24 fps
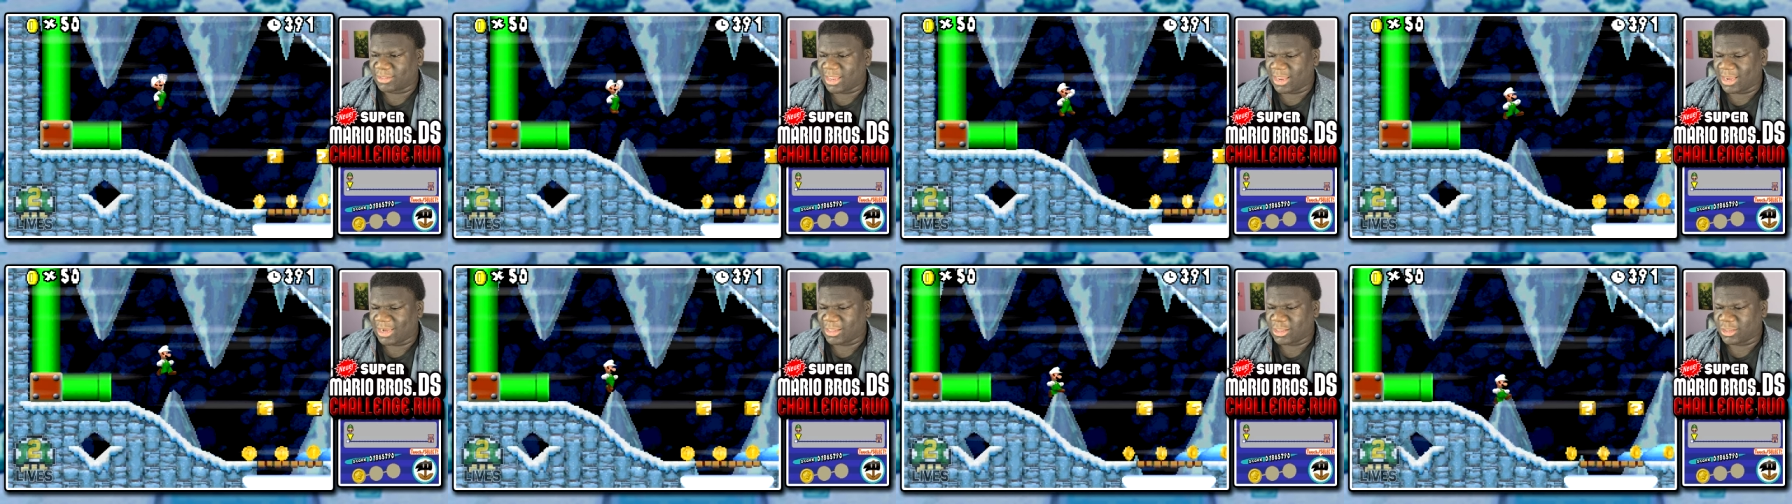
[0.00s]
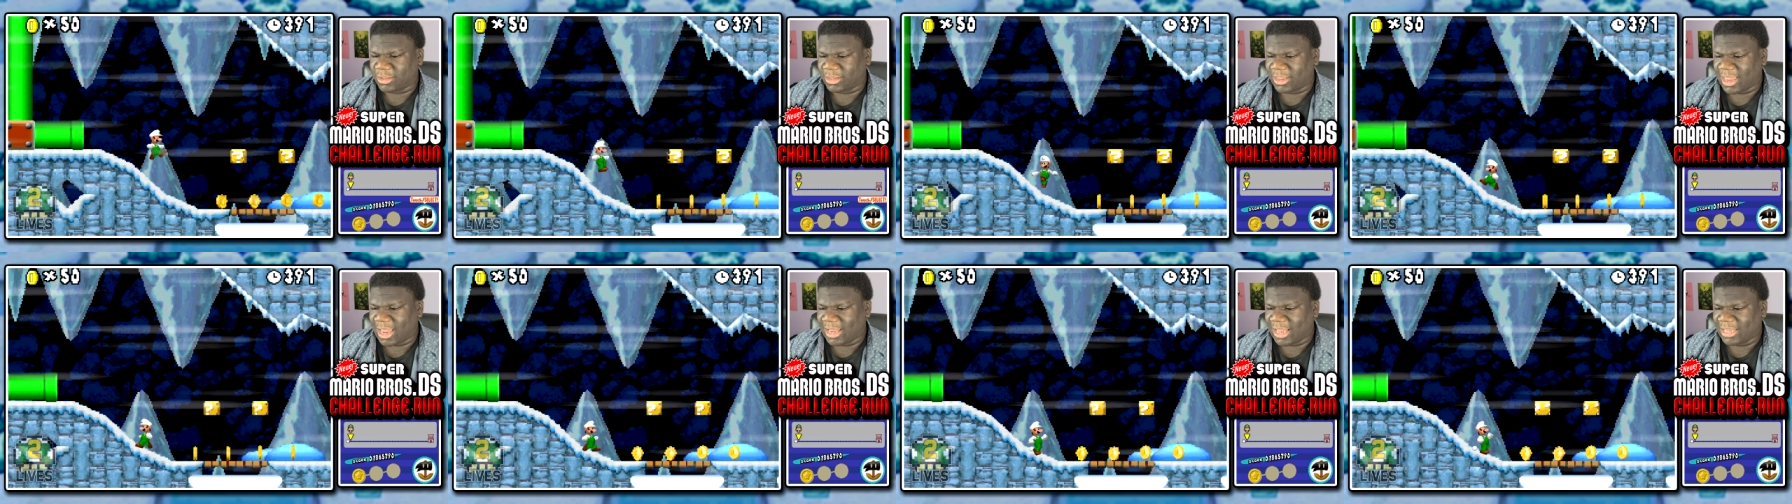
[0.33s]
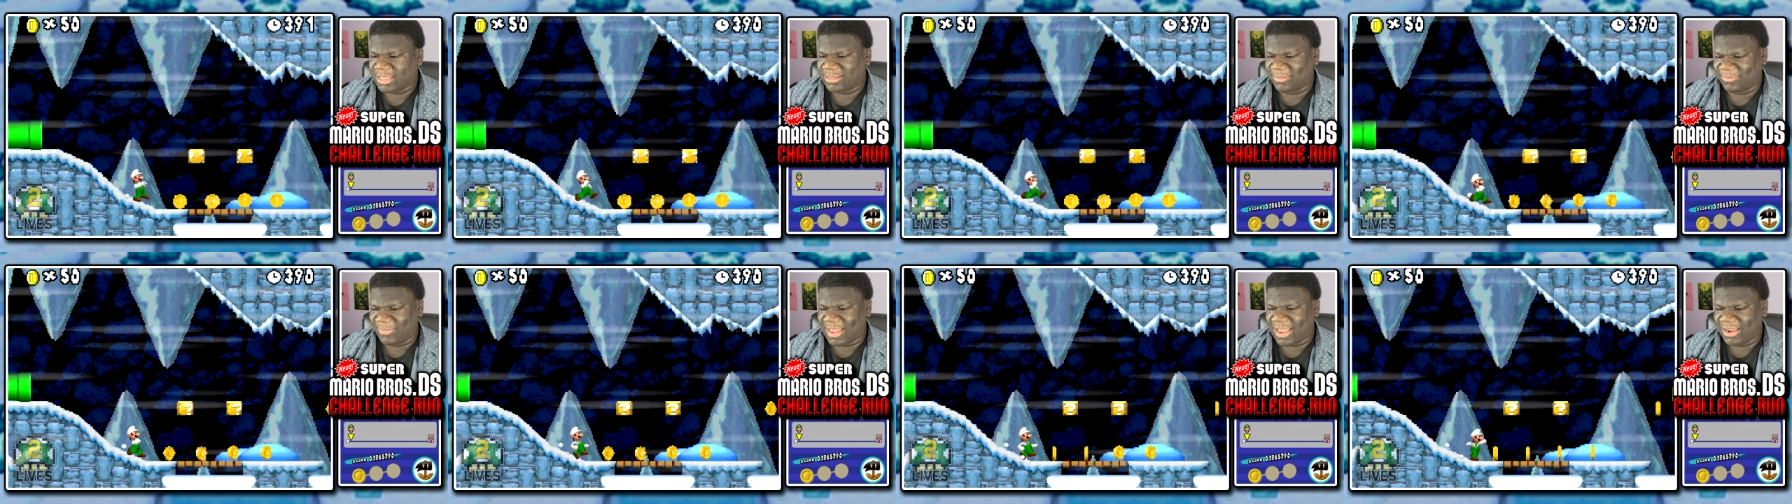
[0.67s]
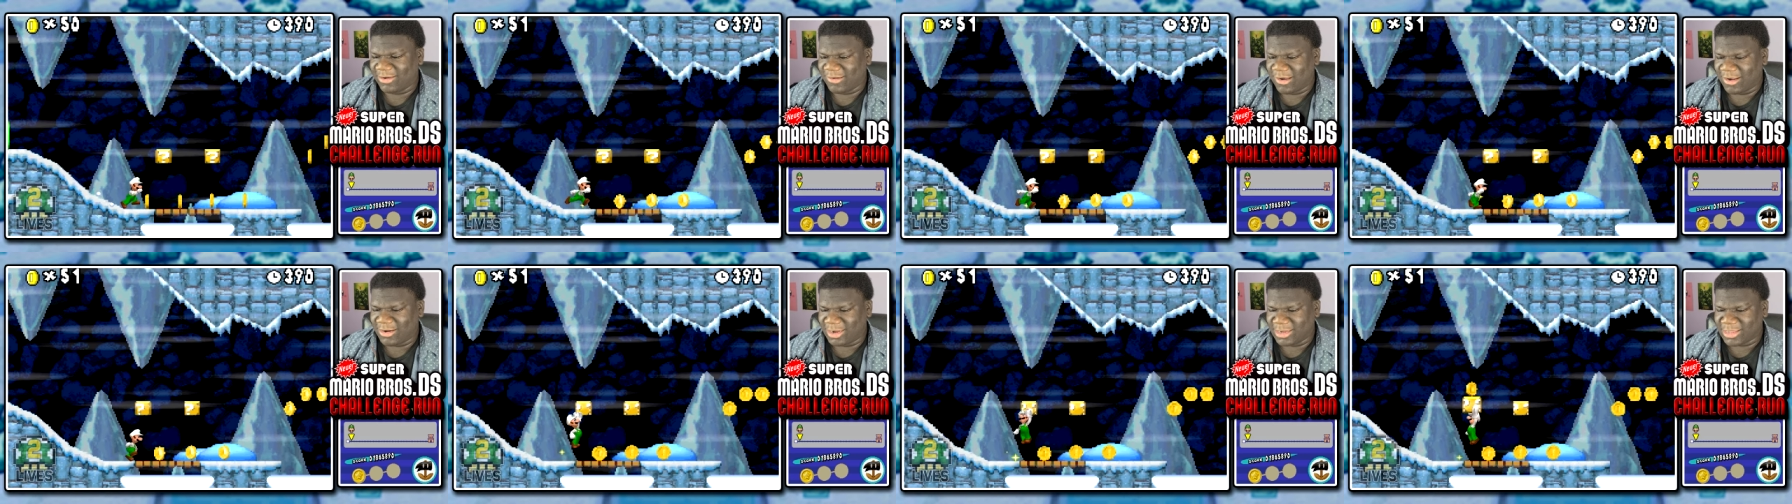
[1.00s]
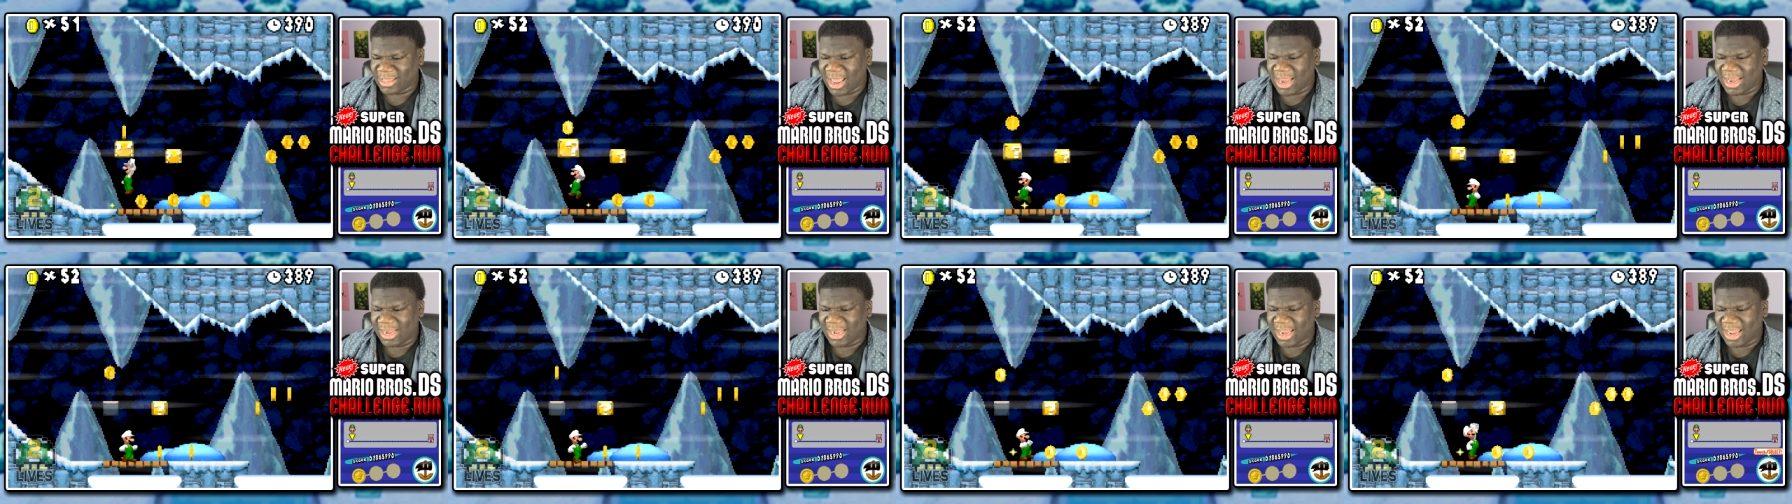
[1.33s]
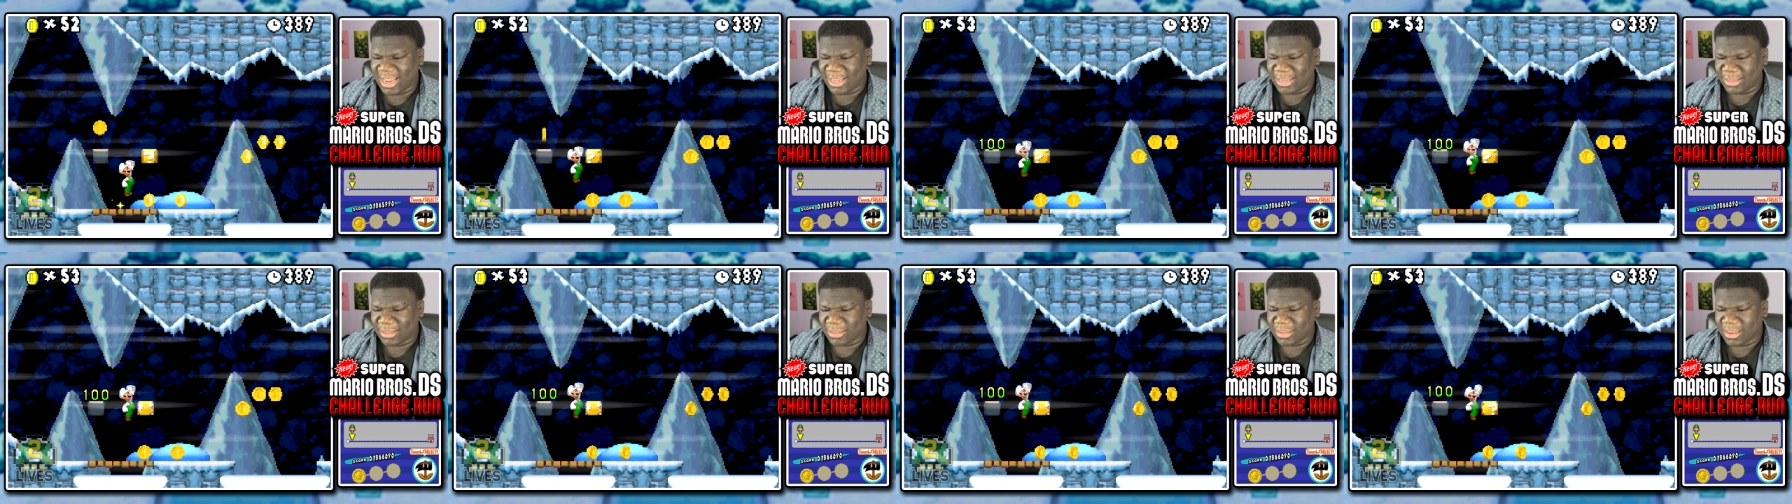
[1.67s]
actually. I like the background. That's kinda
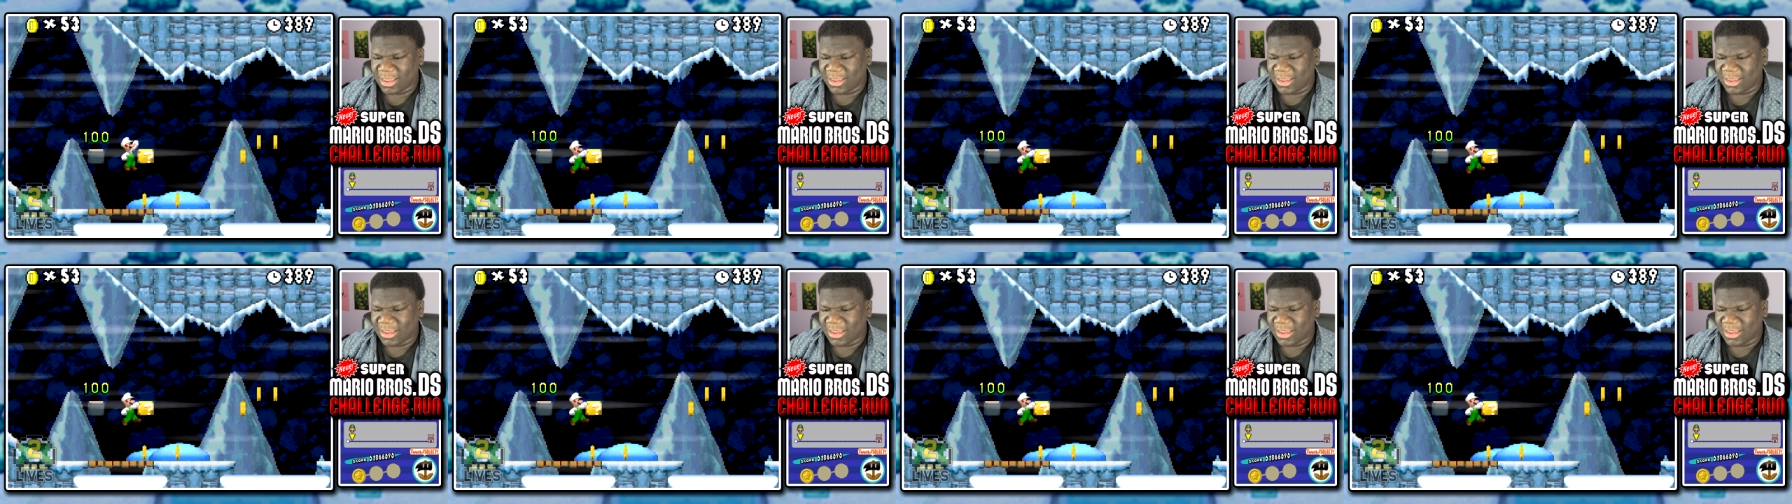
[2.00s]
nice.